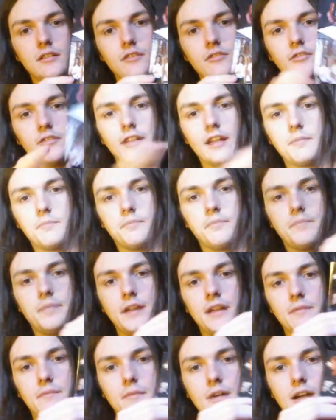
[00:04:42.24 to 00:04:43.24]
sort of like
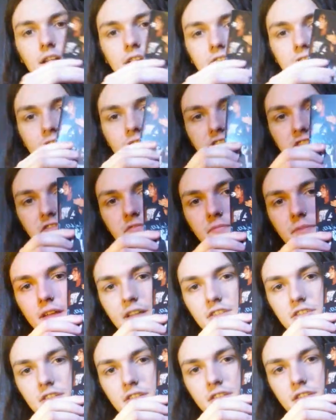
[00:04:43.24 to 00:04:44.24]
montage of
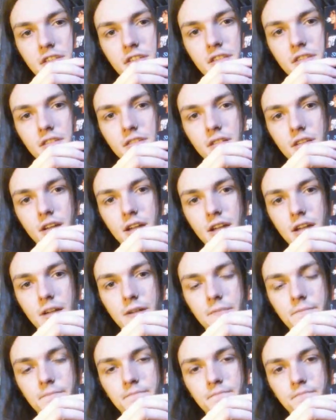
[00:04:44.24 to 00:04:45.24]
pictures,
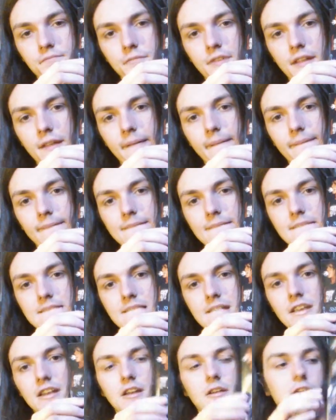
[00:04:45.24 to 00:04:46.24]
um,
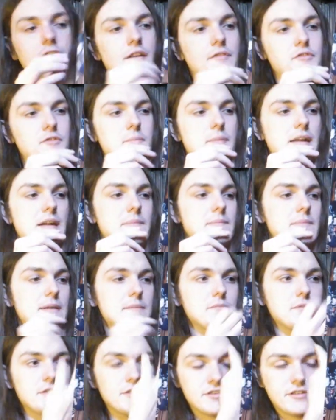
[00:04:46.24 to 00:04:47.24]
you know, of the band
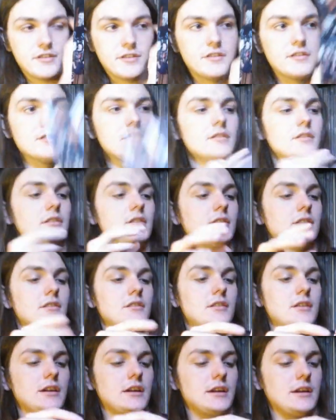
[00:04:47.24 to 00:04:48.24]
members
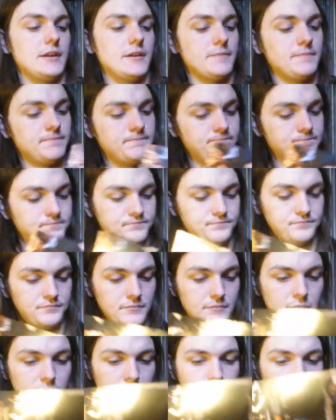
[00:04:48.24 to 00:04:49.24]
uh,
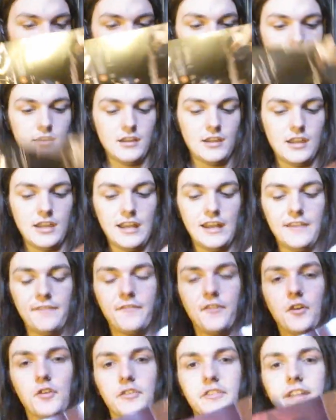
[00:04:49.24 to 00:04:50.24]
and it
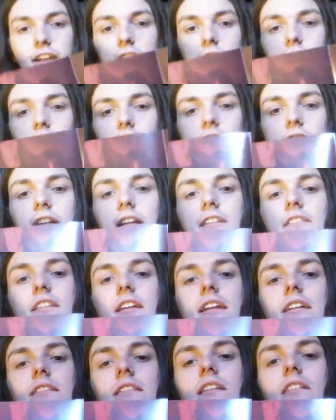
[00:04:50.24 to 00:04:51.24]
folds out and it's
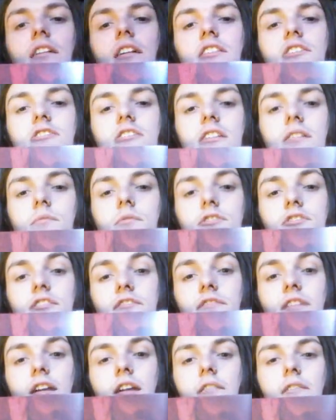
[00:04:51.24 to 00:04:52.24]
a lyric sheet, which
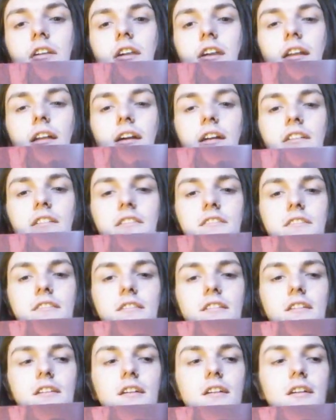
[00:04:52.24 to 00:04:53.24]
is very, very nice.
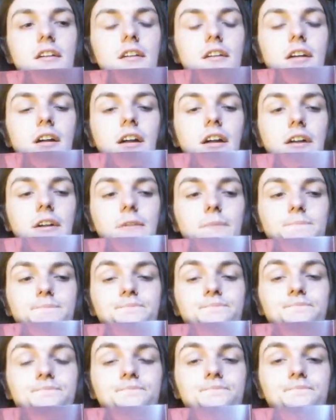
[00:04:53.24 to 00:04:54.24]

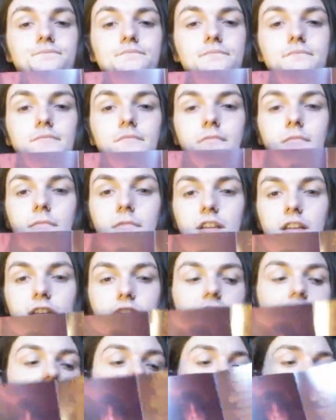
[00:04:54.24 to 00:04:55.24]
Um,
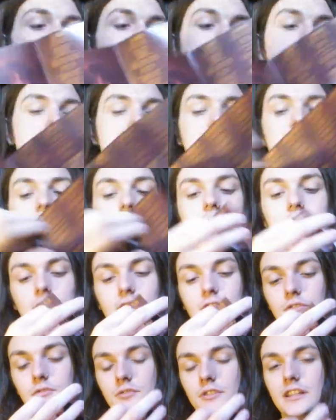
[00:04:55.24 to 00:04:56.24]
yeah, I
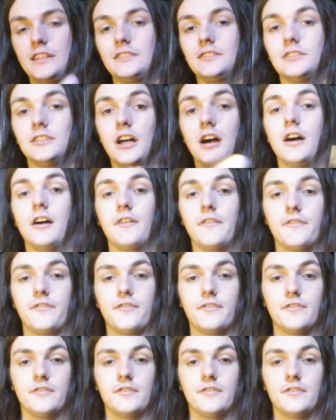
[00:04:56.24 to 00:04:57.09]
absolutely love